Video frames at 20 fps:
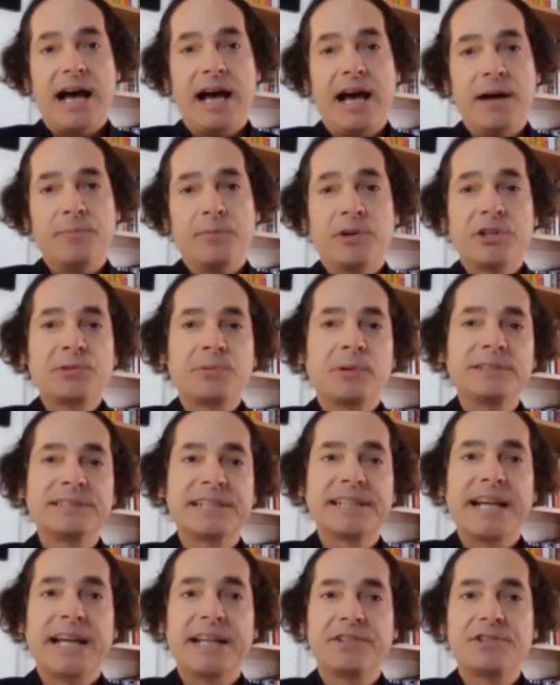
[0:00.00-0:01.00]
which
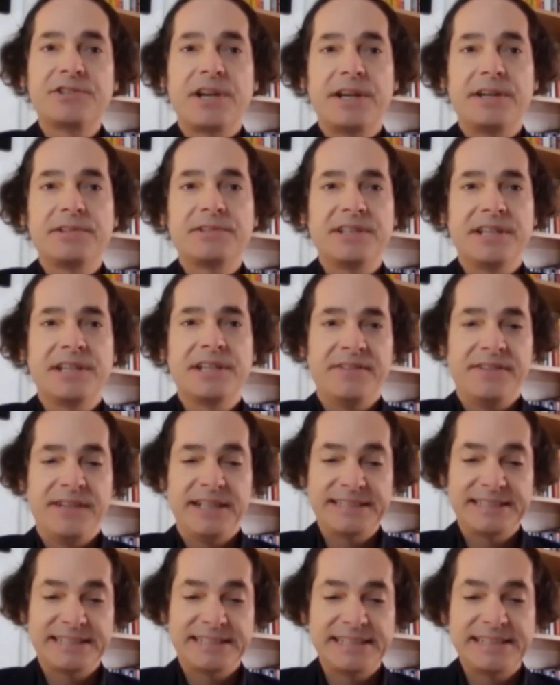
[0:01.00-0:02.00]
once again shows that
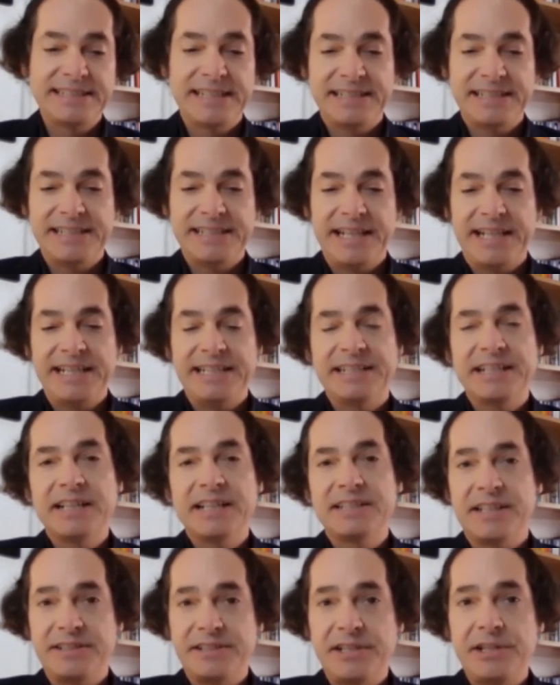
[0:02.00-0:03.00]
this is indeed
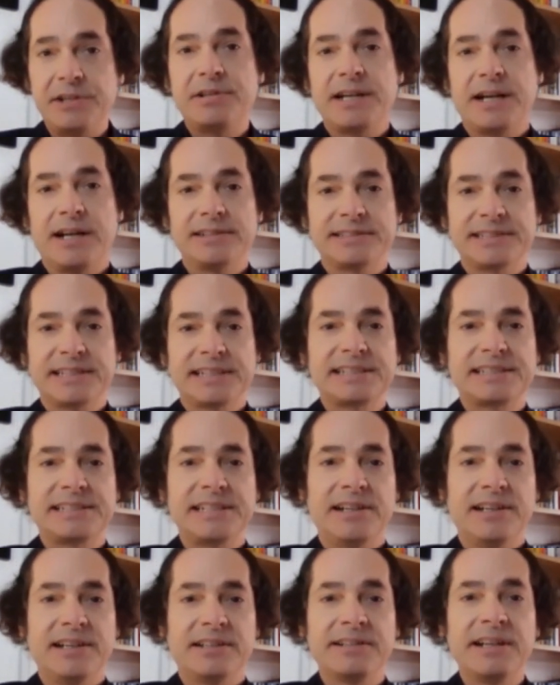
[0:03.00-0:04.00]
the new
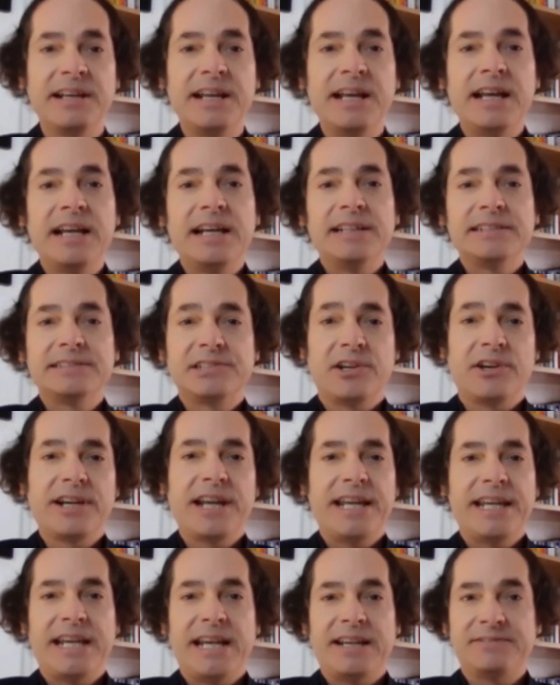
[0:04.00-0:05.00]
Kazakhstan,
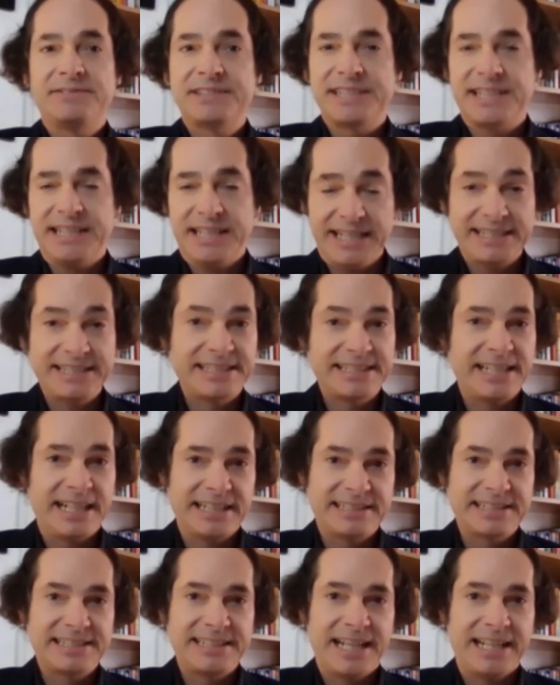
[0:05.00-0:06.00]
Tokayev's
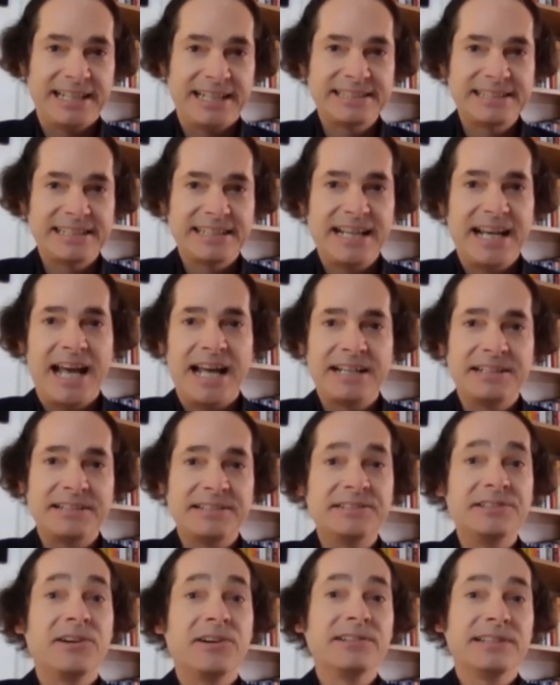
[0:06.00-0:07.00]
listening state,
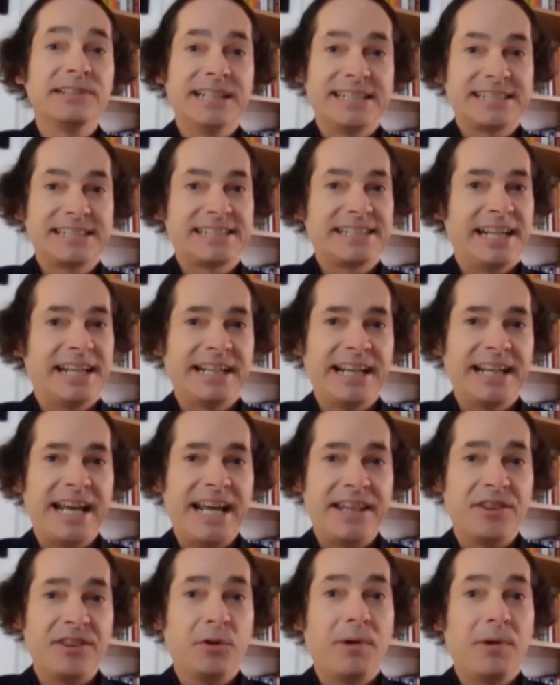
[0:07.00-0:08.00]
and not listening
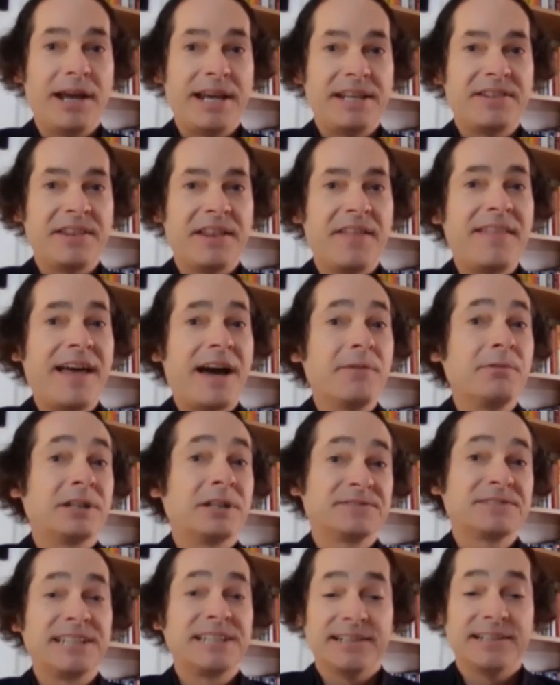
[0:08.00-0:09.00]
in the way that that would
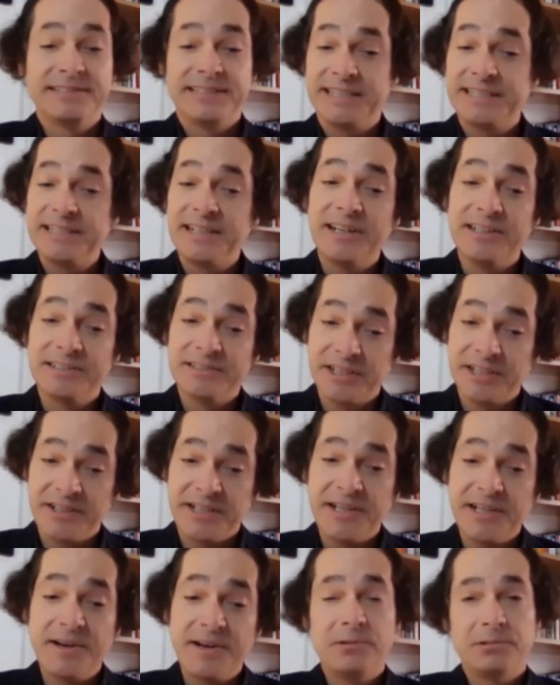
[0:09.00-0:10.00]
have sounded under
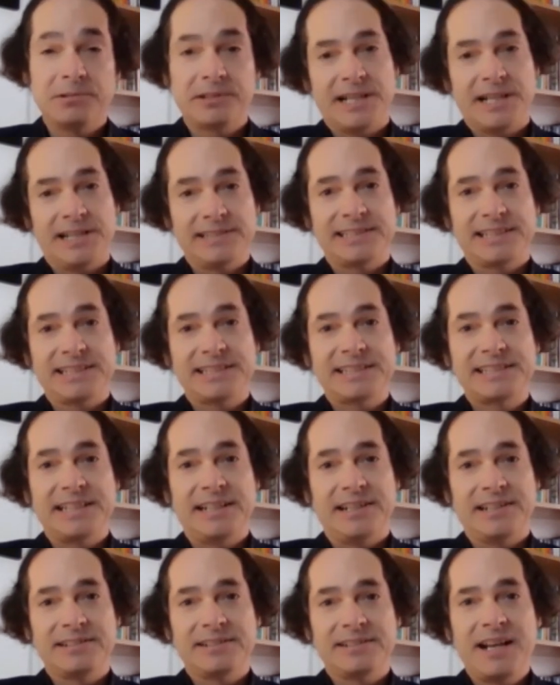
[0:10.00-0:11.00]
the old
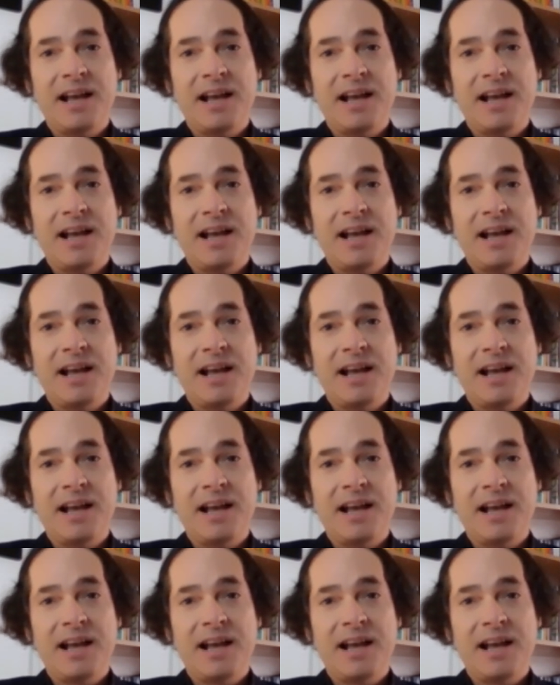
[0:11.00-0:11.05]
Kazakhstan.